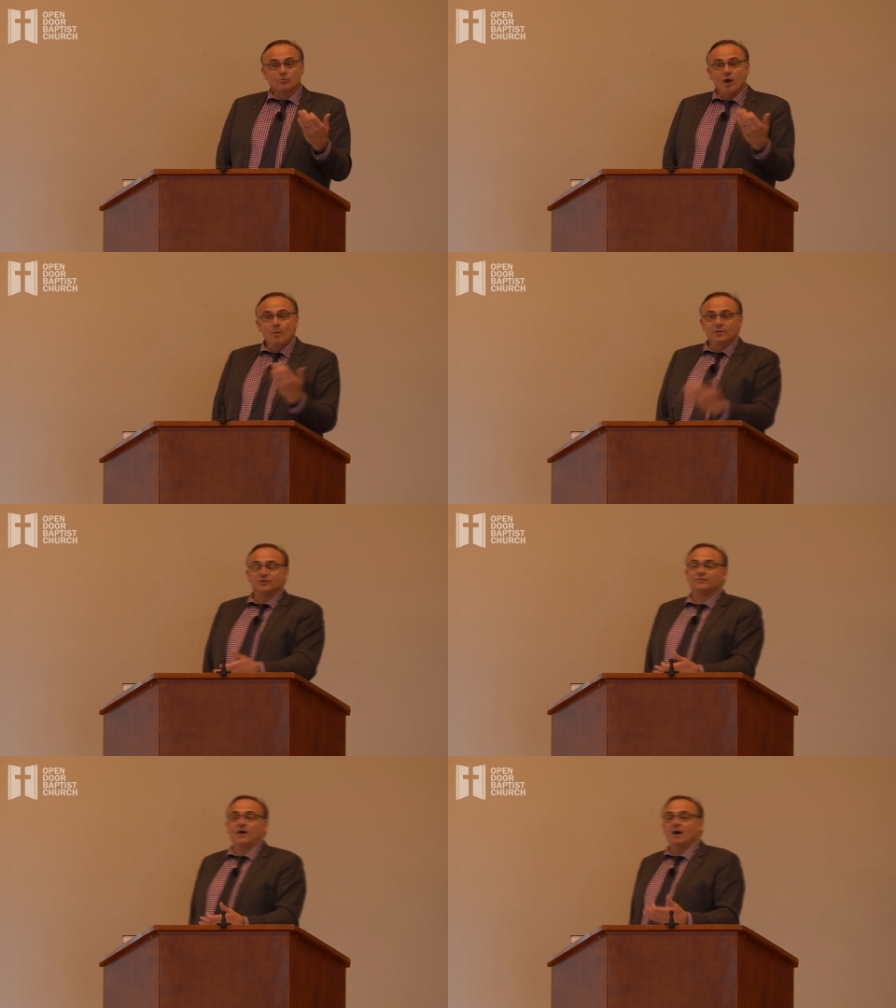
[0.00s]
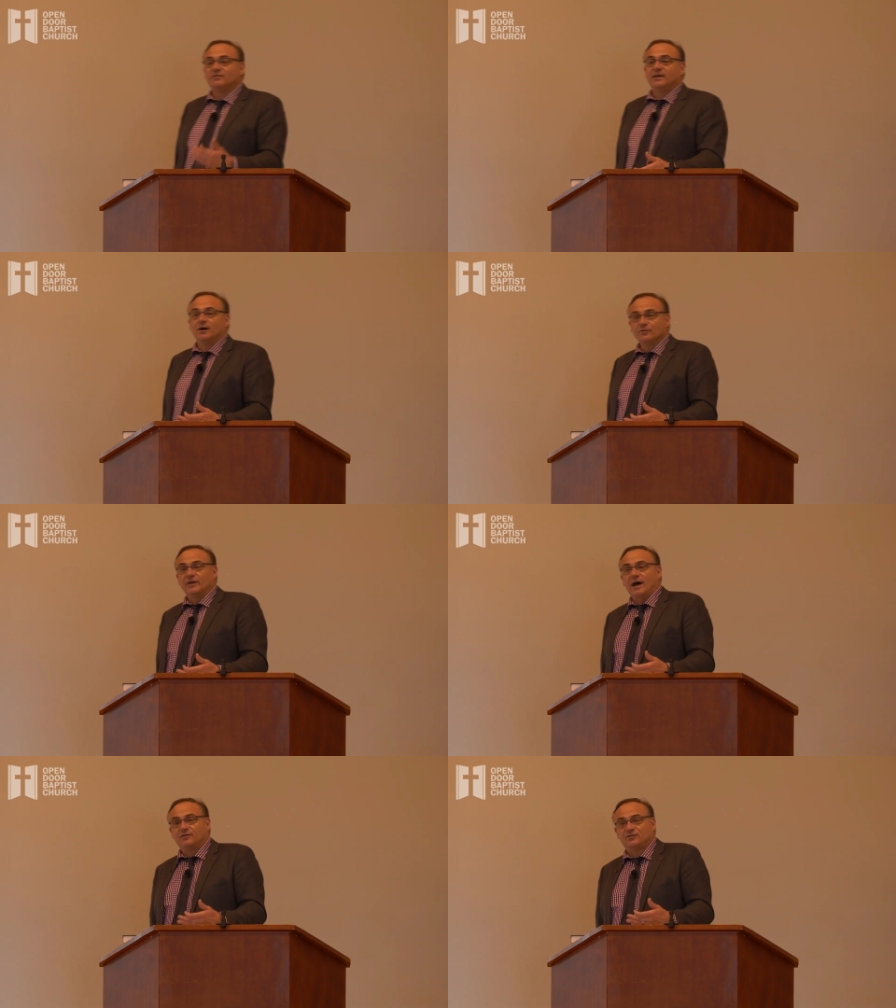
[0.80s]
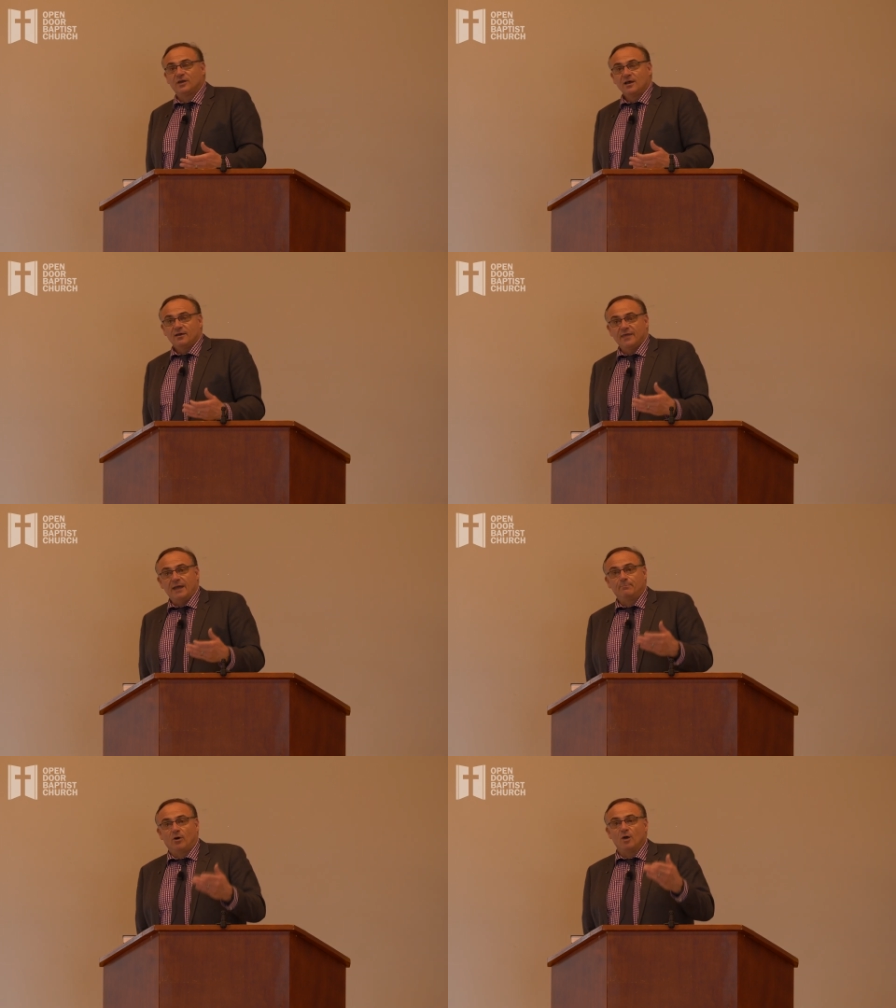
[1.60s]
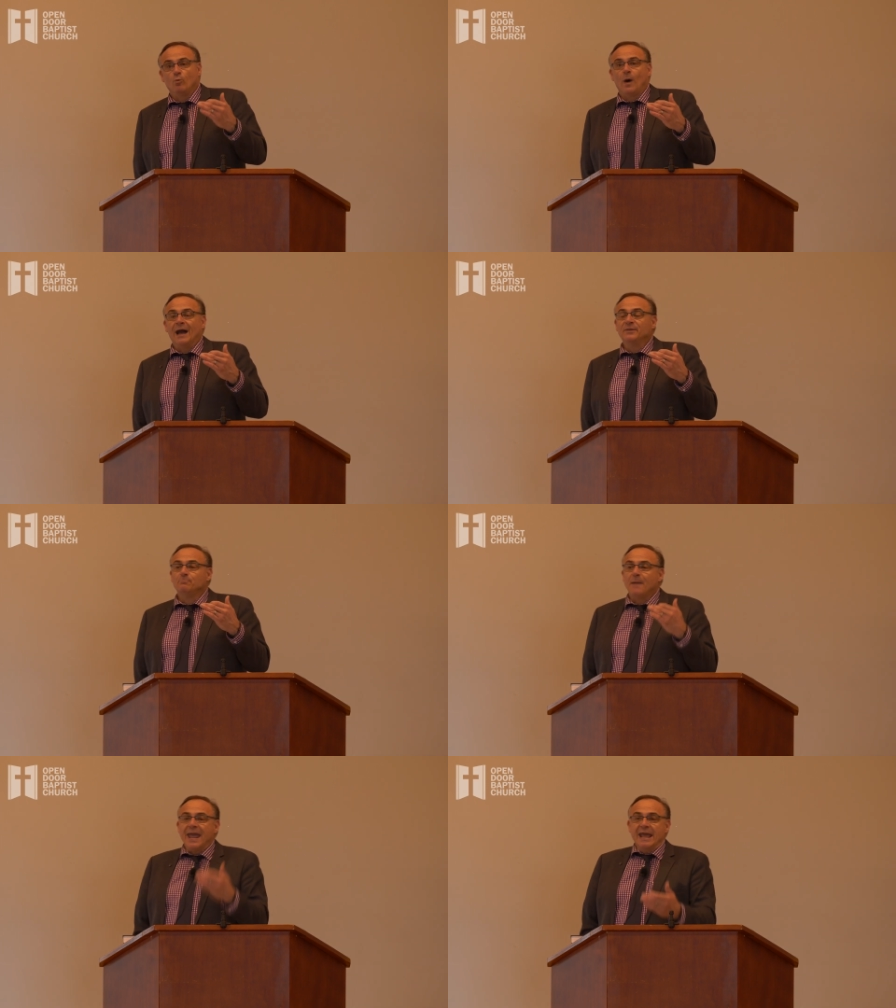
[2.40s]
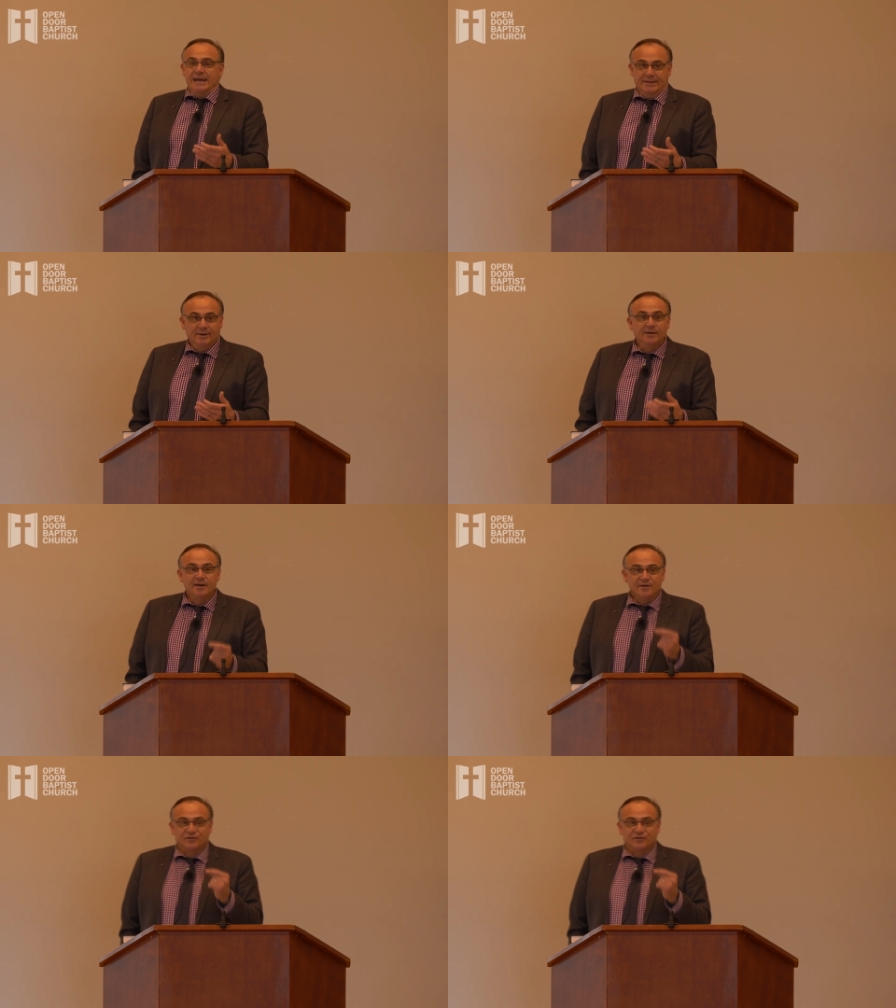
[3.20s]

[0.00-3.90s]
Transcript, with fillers: Romans 5 tells us that by one man,